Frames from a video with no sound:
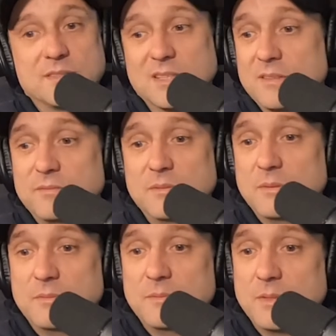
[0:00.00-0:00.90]
I was like,
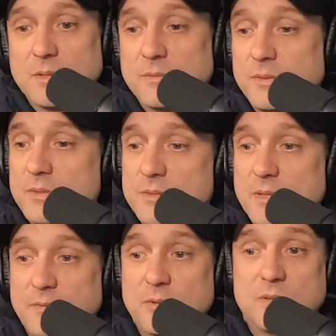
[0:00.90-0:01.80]

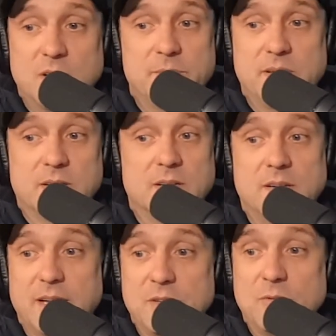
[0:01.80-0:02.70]
if you come
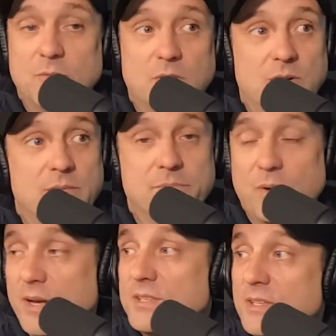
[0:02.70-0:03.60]
here and you are
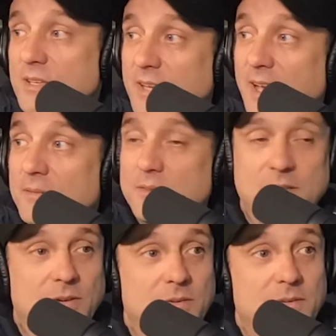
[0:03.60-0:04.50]
embracing
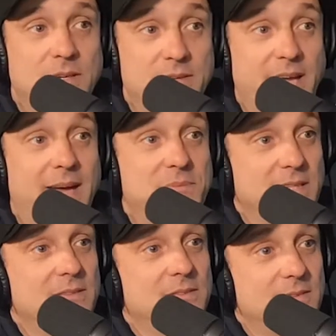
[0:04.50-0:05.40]

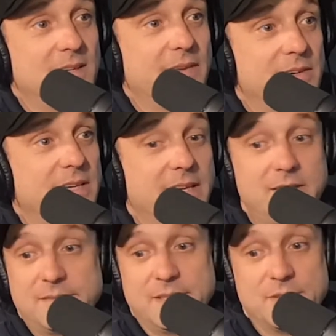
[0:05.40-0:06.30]
adapting every
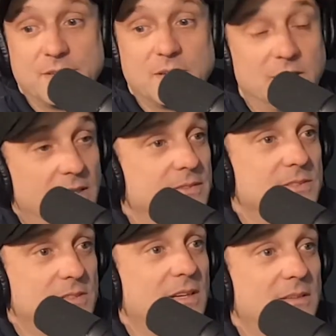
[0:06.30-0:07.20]
day, then you're going to love
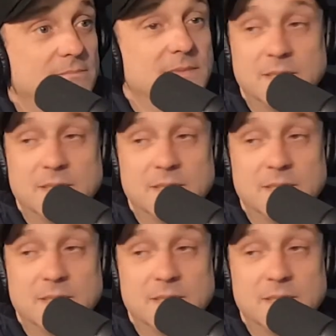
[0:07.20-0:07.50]
this job.